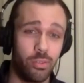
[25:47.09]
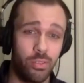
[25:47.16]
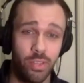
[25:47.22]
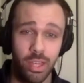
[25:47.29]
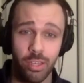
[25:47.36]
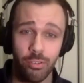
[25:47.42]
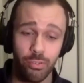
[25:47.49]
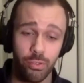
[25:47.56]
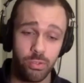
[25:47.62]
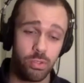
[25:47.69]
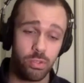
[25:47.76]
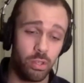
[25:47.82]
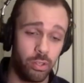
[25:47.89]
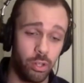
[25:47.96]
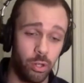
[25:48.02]
Thank you for
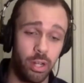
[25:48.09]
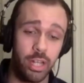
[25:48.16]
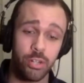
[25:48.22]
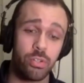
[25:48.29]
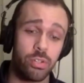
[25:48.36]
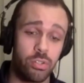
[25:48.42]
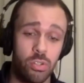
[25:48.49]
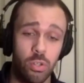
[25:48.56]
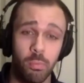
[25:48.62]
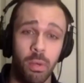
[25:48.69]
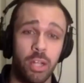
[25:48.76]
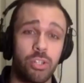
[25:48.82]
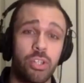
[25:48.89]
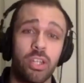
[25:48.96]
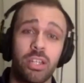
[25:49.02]
your interest so
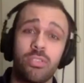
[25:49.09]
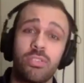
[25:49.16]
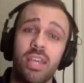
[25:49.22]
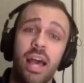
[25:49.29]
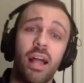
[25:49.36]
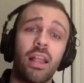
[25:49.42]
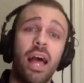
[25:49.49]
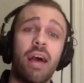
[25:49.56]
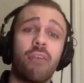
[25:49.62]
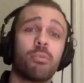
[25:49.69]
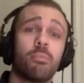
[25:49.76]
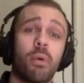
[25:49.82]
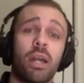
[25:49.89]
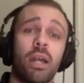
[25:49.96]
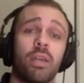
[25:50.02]
much. Can you tell
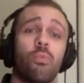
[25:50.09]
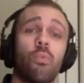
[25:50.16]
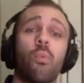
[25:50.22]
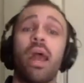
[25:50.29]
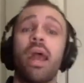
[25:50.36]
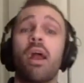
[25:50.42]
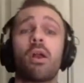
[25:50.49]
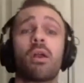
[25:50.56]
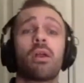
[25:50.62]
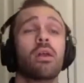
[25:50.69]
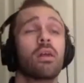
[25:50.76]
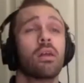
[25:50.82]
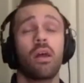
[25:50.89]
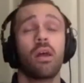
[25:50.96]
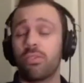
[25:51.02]
everybody where
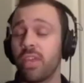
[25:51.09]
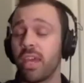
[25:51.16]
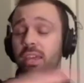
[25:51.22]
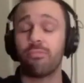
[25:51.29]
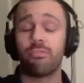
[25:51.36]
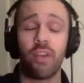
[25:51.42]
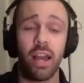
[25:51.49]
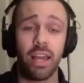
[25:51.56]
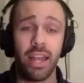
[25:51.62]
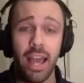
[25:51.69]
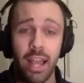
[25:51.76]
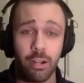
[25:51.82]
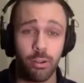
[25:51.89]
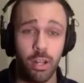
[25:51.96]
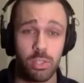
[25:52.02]
they can find
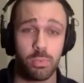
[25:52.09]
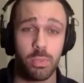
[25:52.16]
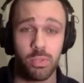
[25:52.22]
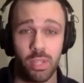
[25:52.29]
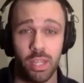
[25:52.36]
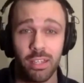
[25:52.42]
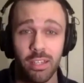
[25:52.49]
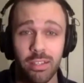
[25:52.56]
Acheron's music?